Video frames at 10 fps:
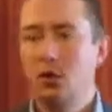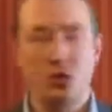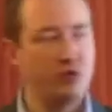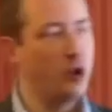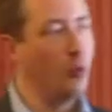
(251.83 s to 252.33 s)

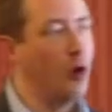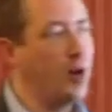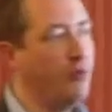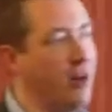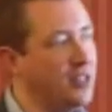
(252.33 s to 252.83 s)
It's written on
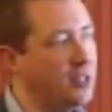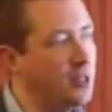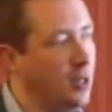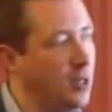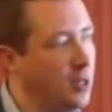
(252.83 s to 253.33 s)
WordPress,
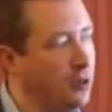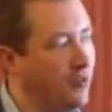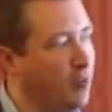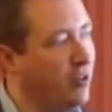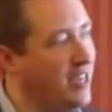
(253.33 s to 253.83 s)

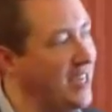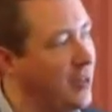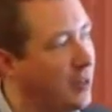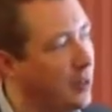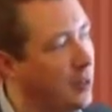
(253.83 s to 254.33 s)
very
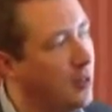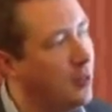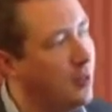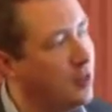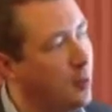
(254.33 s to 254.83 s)
pretty.
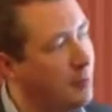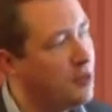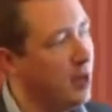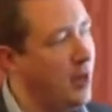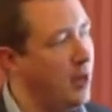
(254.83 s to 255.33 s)
This
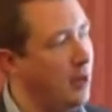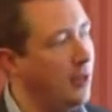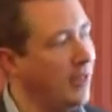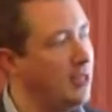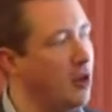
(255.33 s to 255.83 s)
website
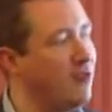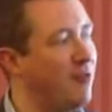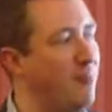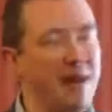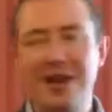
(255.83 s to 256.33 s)
gets
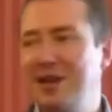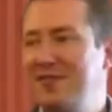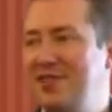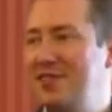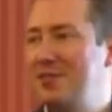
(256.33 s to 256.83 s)
over 1 million
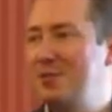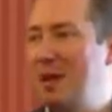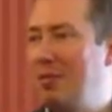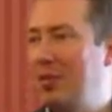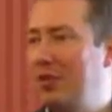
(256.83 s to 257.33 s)
visitors a
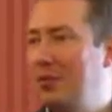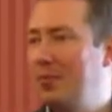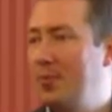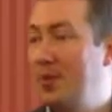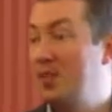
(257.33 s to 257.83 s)
month
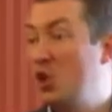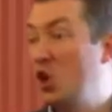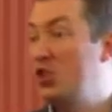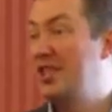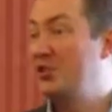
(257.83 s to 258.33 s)
because the
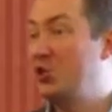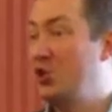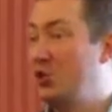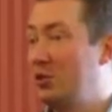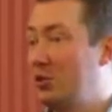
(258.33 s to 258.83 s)
content's
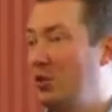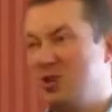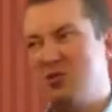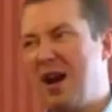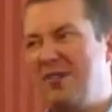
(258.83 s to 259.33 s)
good. Well,
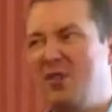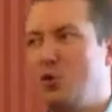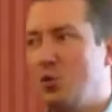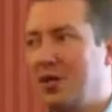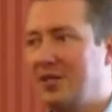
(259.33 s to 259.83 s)
it's right for the
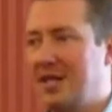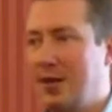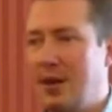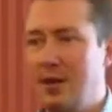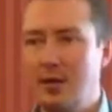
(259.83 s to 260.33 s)
audience
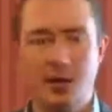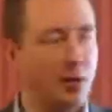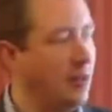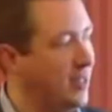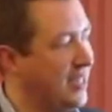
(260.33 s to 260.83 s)
anyway.
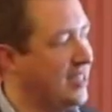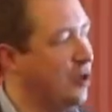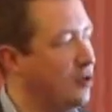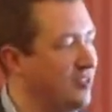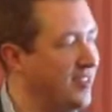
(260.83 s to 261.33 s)
This gets
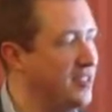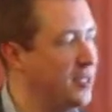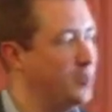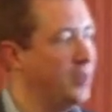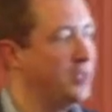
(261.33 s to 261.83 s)
lots of
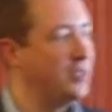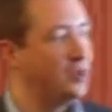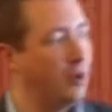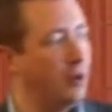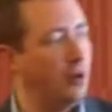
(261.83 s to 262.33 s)
visitors, but this has
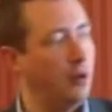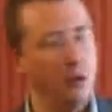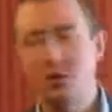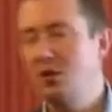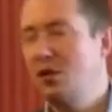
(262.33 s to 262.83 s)
got
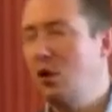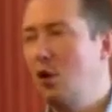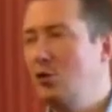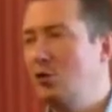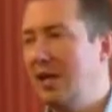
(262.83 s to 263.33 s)
lots
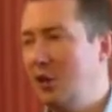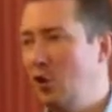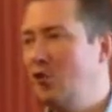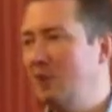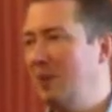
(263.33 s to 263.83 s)
and
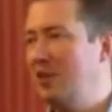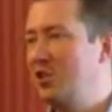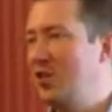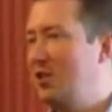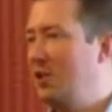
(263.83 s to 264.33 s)
lots of
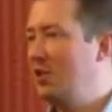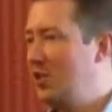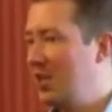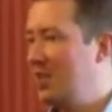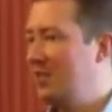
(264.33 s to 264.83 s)
budget and
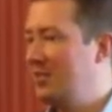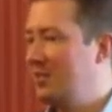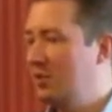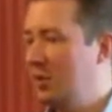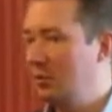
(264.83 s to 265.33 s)
journalists
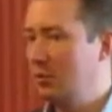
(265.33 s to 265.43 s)
and so on.